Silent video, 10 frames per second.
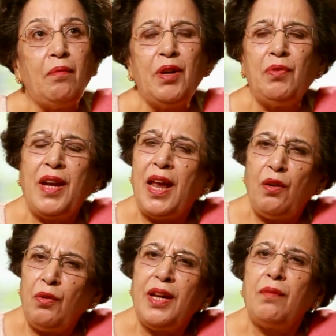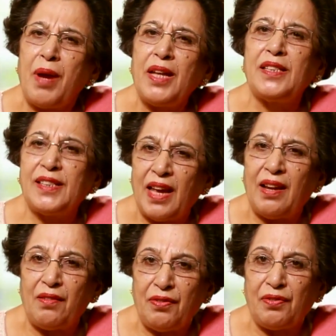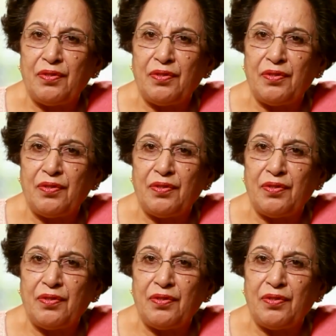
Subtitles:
But when I look at myself